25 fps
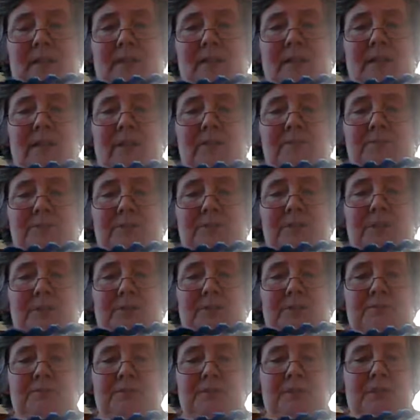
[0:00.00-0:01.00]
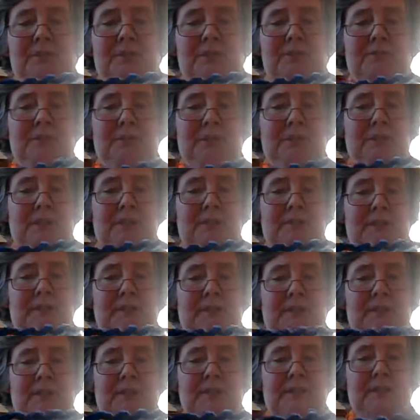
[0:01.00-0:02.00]
over and over and over
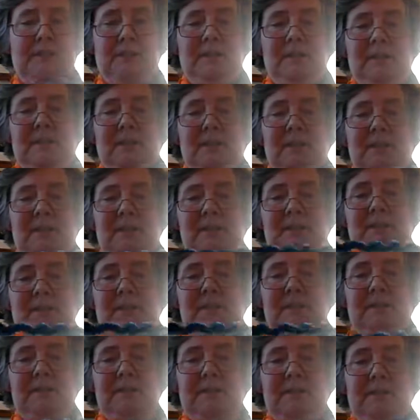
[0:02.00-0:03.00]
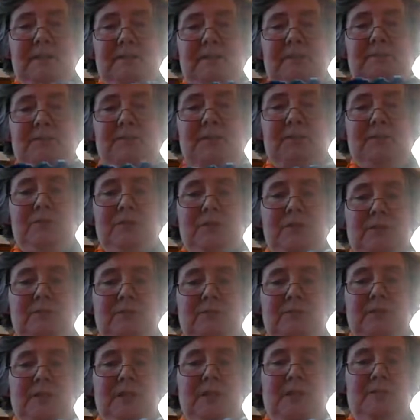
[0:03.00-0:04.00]
until you've used it
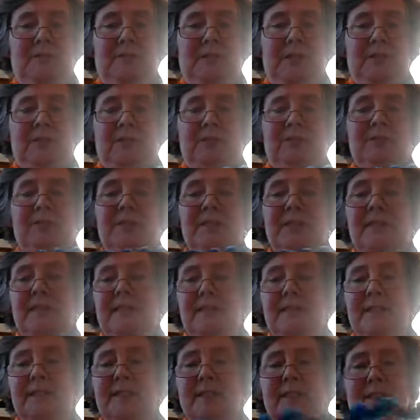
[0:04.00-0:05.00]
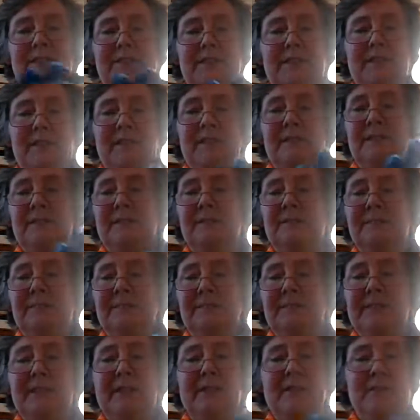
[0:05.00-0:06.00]
all up. And use this last
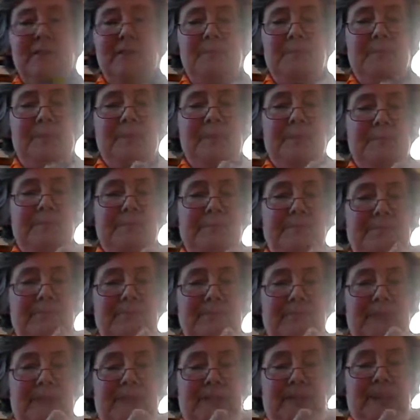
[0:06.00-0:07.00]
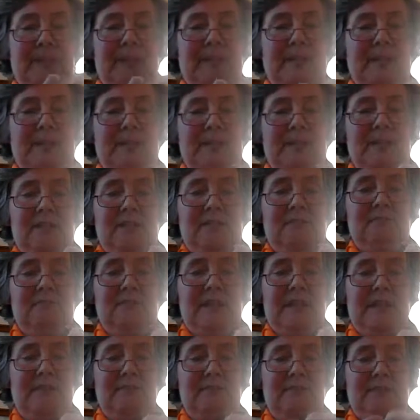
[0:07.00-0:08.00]
bit to
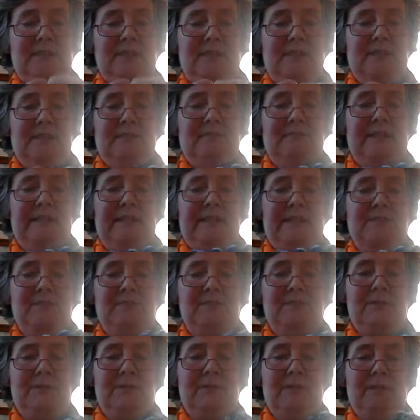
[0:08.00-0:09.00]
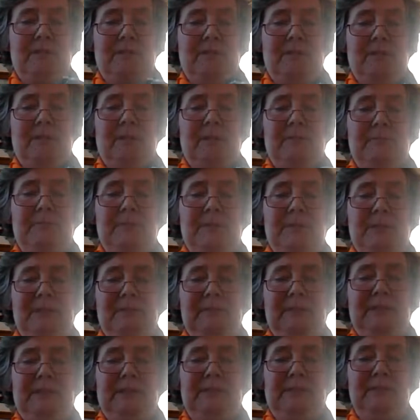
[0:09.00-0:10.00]
wrap around the clump in the
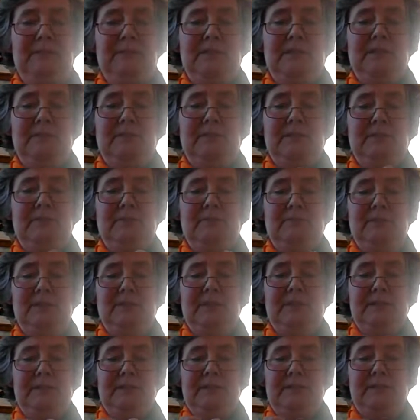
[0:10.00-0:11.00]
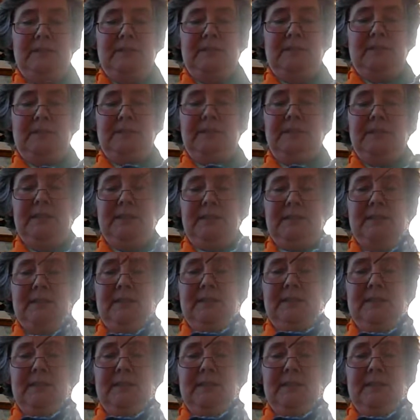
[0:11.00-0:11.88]
middle so it's all nice and tight.